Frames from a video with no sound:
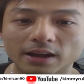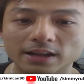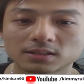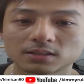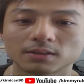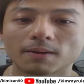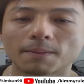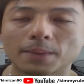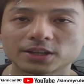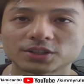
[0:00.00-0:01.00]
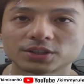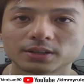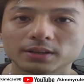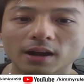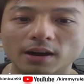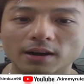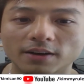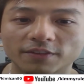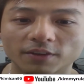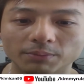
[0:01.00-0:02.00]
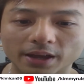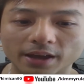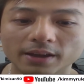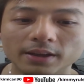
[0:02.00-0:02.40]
As much from there.